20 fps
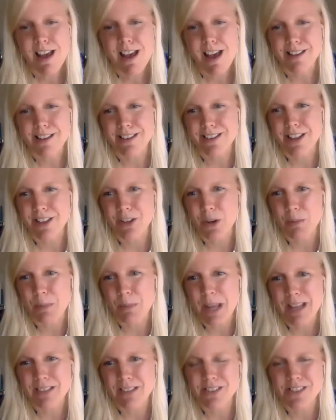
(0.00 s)
at another
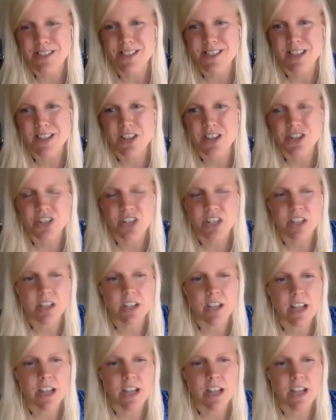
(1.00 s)
panel discussion.